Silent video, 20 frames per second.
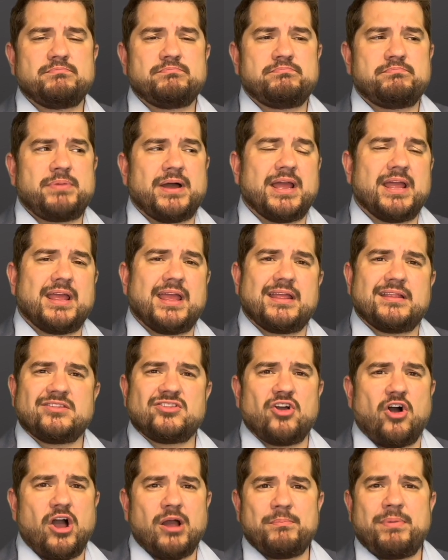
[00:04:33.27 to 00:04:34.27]
by
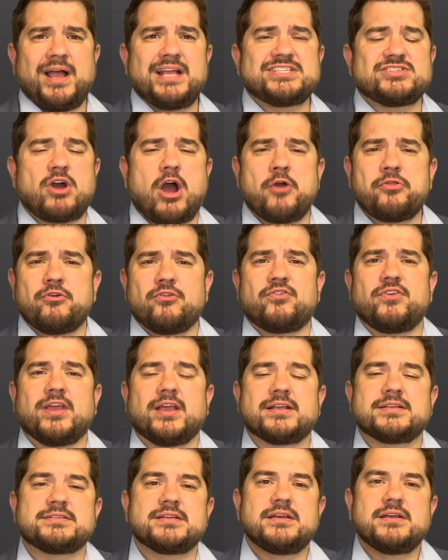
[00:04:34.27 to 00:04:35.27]
dog bites or other
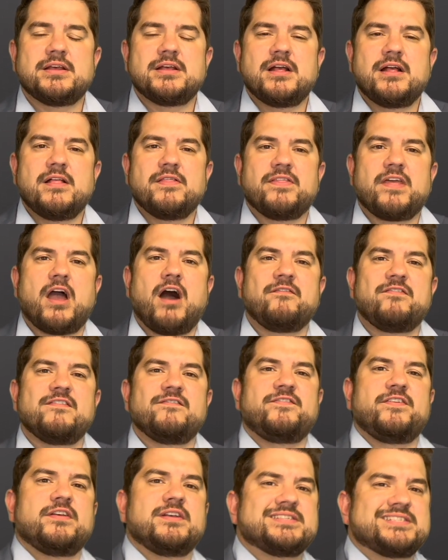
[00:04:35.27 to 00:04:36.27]
things, they often
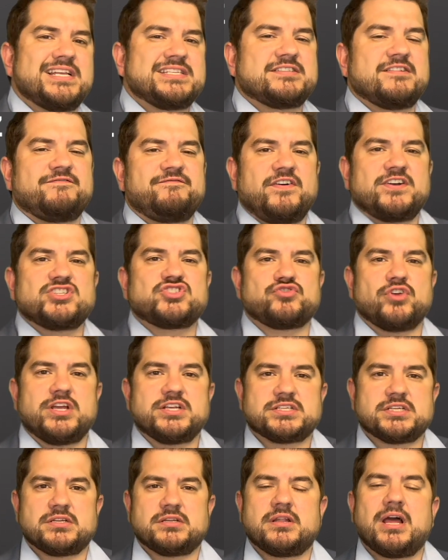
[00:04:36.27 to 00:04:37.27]
feel a sense of
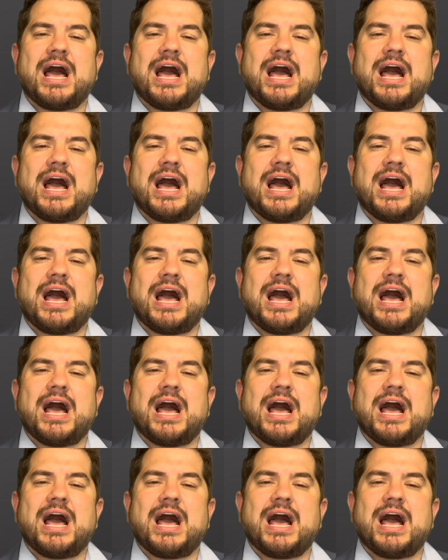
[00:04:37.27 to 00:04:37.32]
frustration.